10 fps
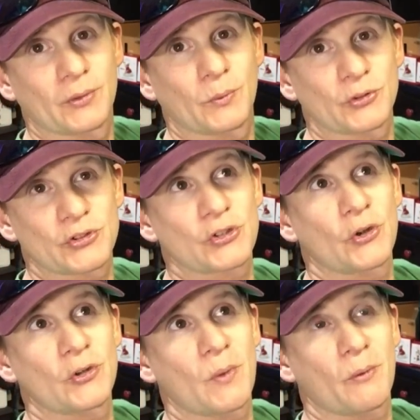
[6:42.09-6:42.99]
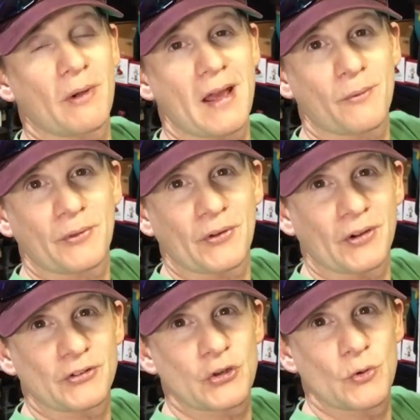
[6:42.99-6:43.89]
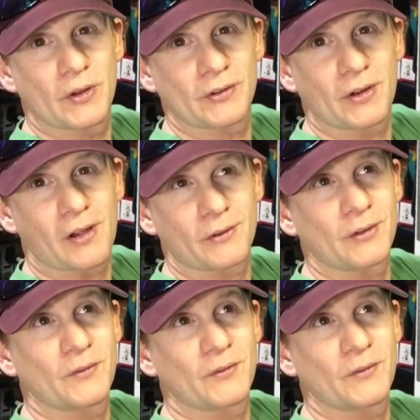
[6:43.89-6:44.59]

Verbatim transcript: and we'll show you what we're at with our $200